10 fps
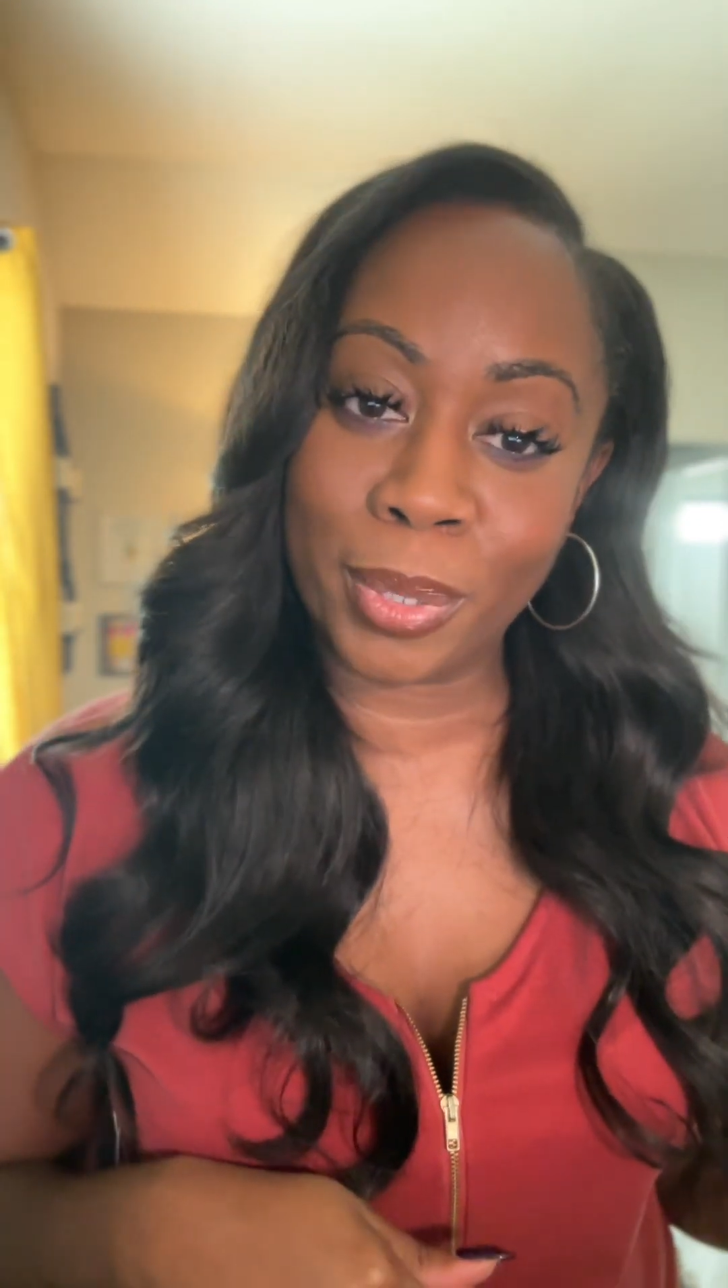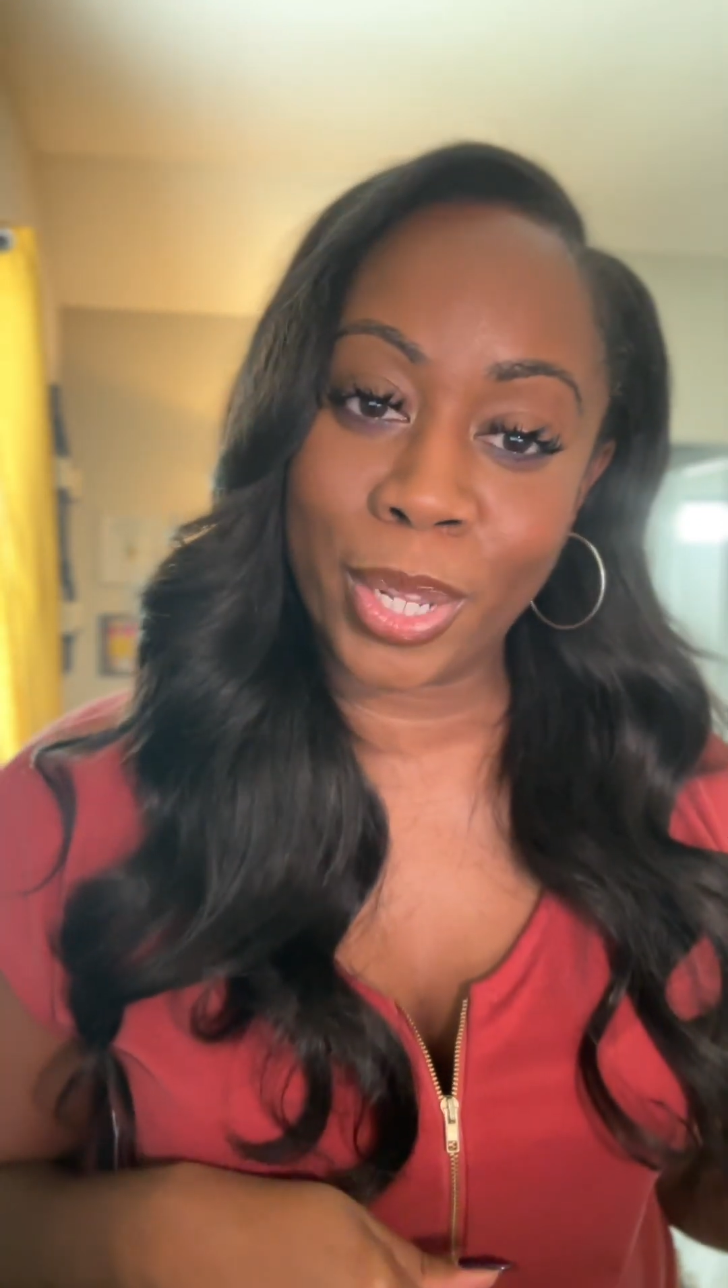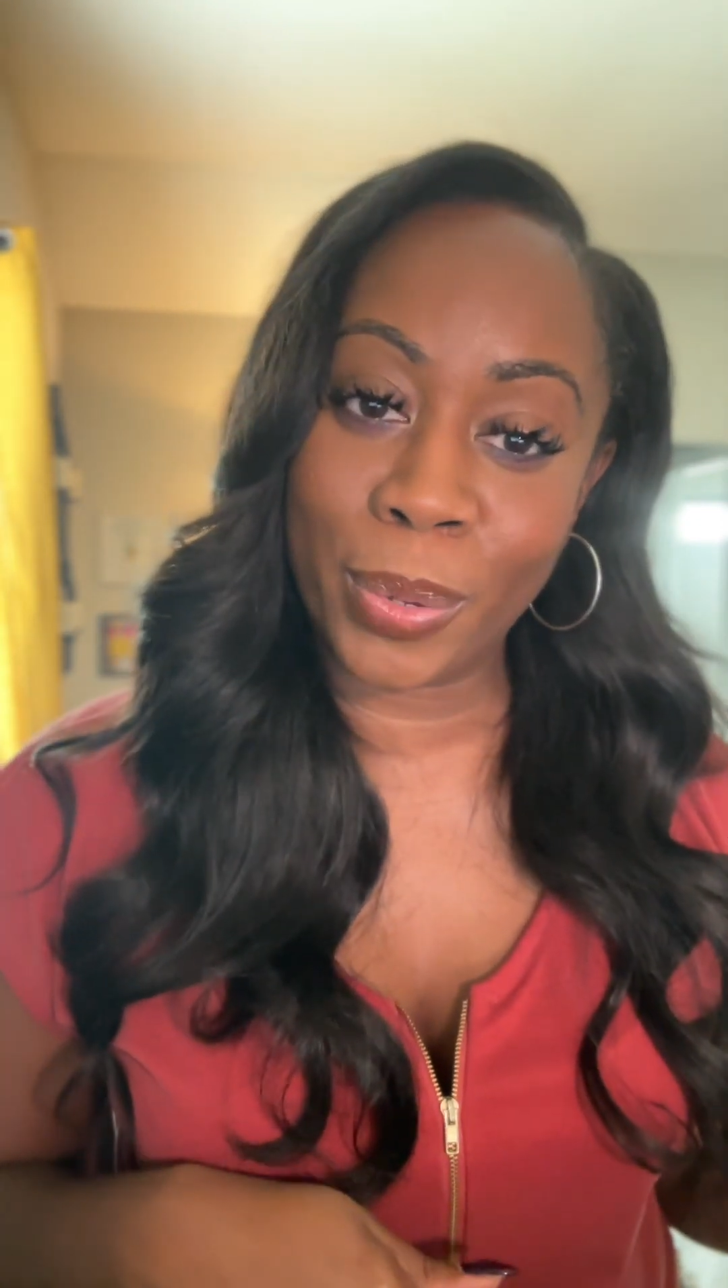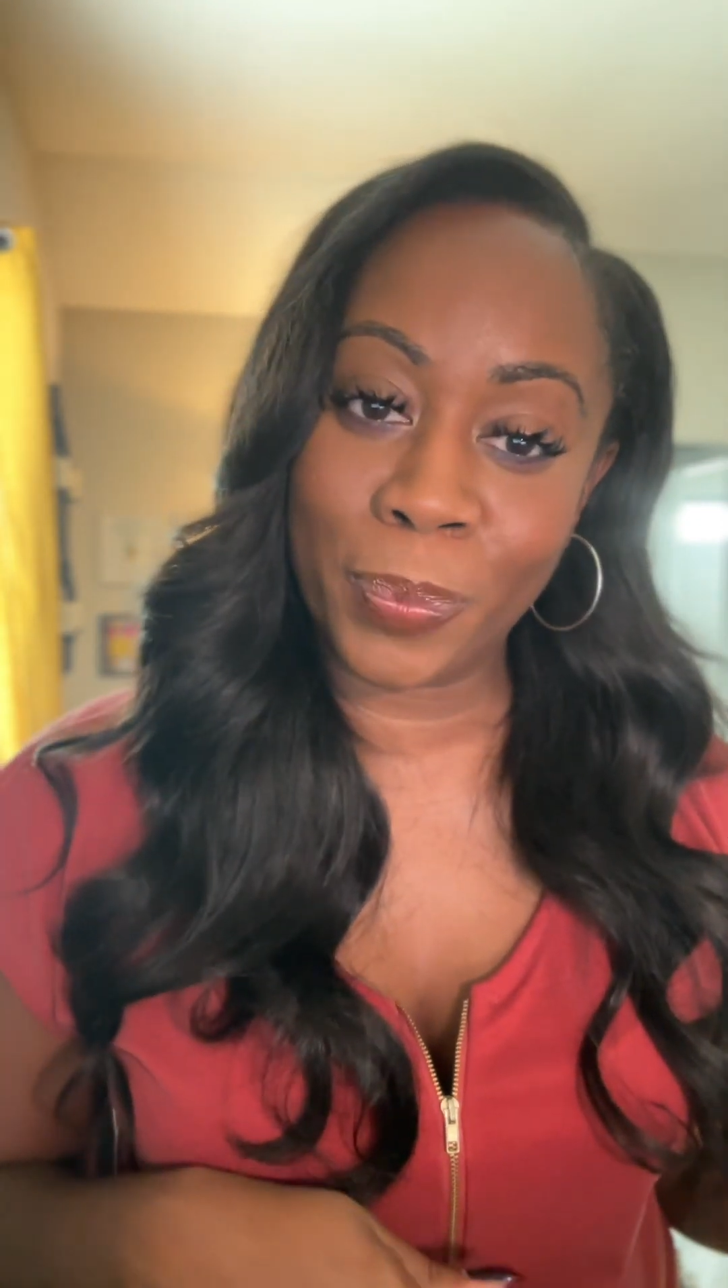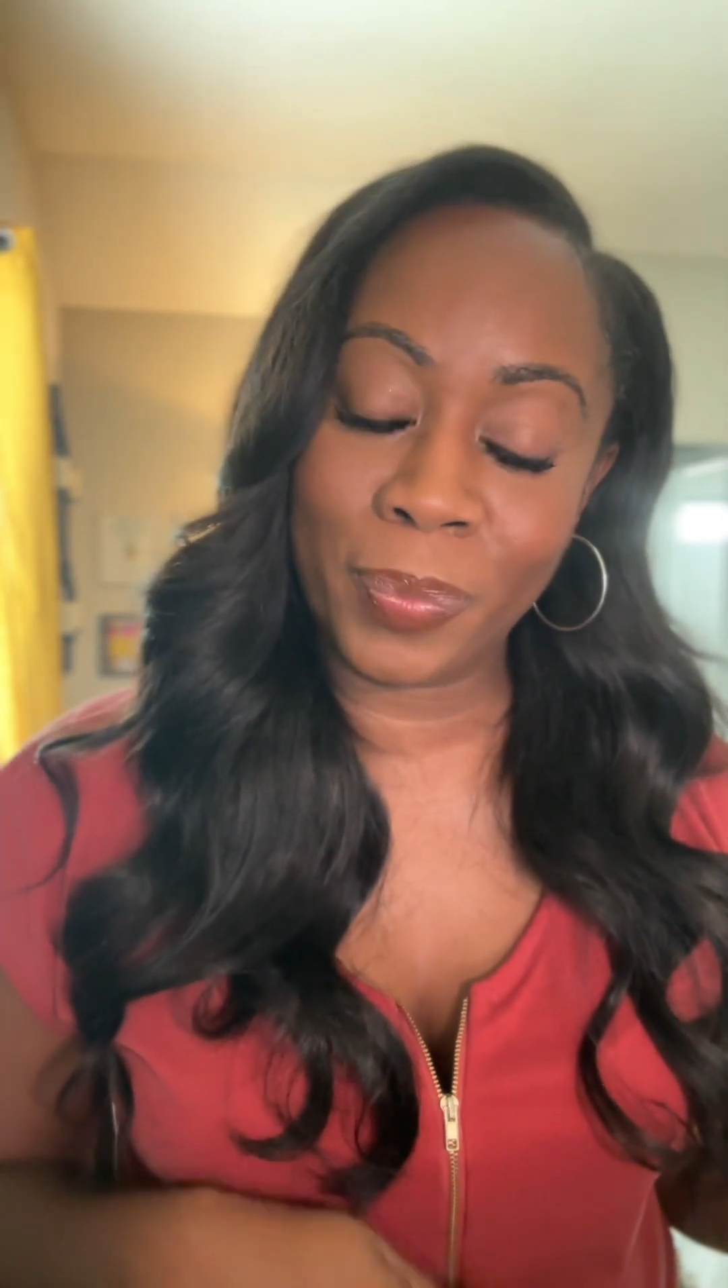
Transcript: below.